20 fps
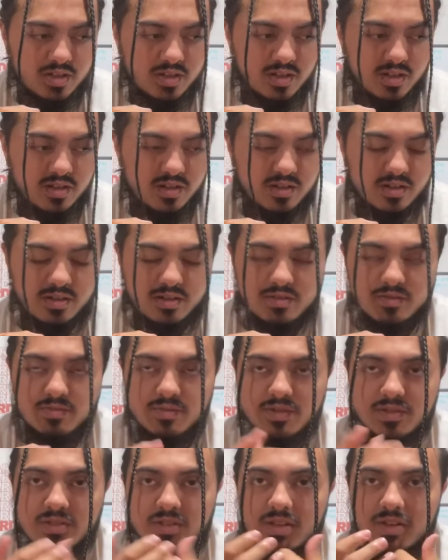And
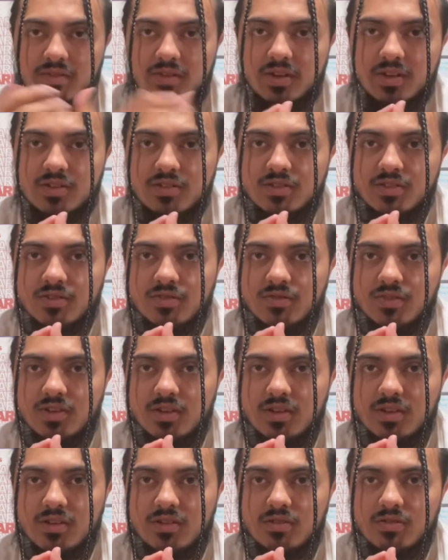let's get right into the
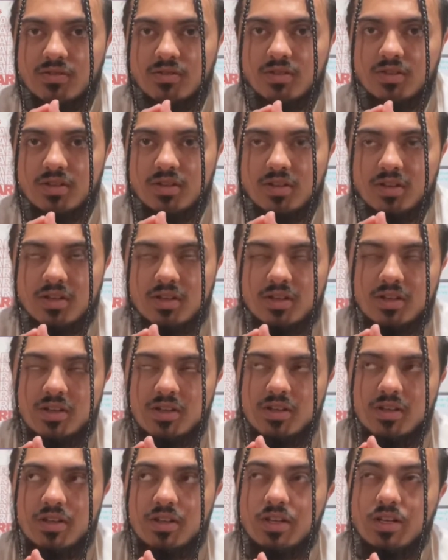video.
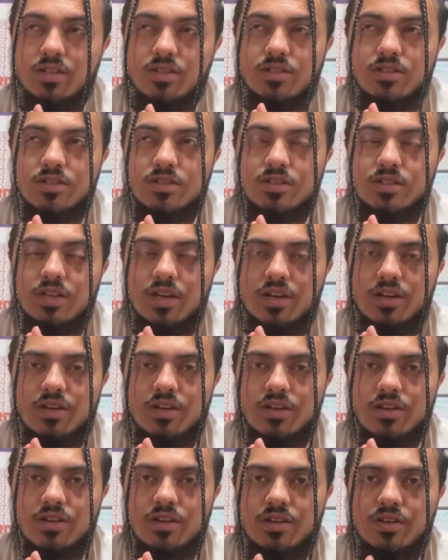Let's get
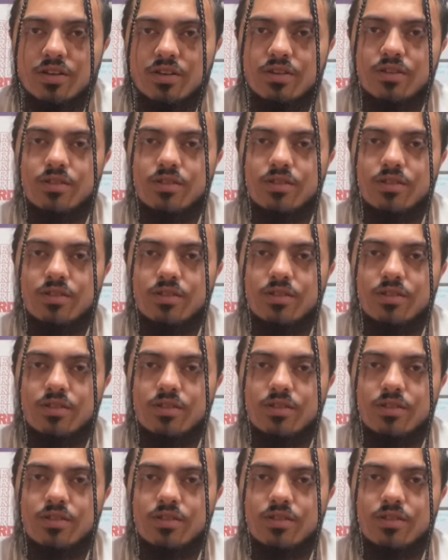it.